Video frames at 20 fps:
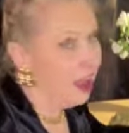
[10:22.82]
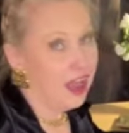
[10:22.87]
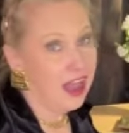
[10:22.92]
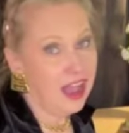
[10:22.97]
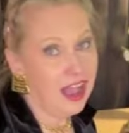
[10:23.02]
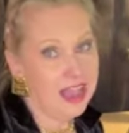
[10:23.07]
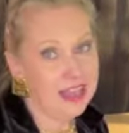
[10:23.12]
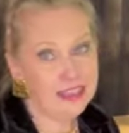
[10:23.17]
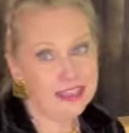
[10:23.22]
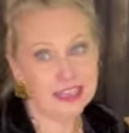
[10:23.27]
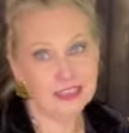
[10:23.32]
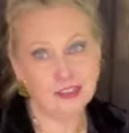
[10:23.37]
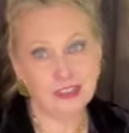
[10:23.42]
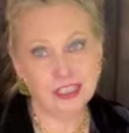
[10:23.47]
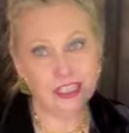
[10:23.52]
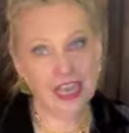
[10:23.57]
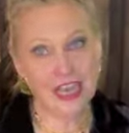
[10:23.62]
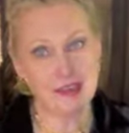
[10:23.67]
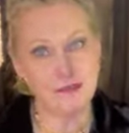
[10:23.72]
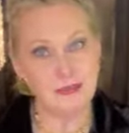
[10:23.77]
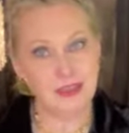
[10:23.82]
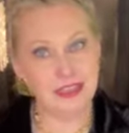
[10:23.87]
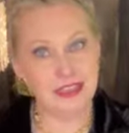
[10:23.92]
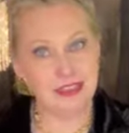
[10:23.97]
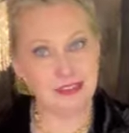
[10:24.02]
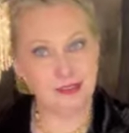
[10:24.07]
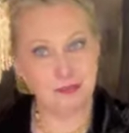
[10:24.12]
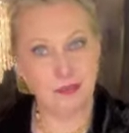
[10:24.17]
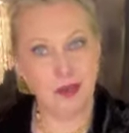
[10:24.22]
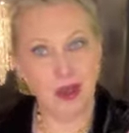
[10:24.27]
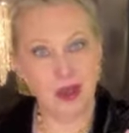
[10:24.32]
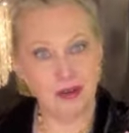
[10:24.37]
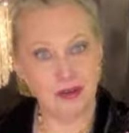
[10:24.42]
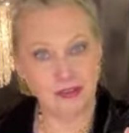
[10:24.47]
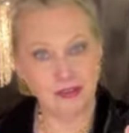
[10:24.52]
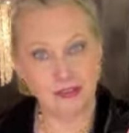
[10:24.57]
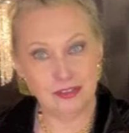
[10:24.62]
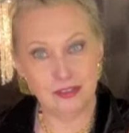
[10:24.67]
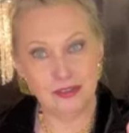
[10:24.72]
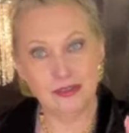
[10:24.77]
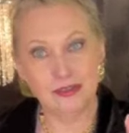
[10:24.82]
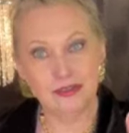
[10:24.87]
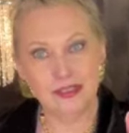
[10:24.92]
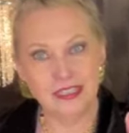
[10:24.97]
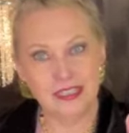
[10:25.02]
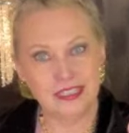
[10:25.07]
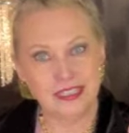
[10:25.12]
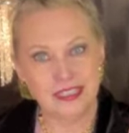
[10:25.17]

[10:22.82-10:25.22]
I think she gave me this bottle too,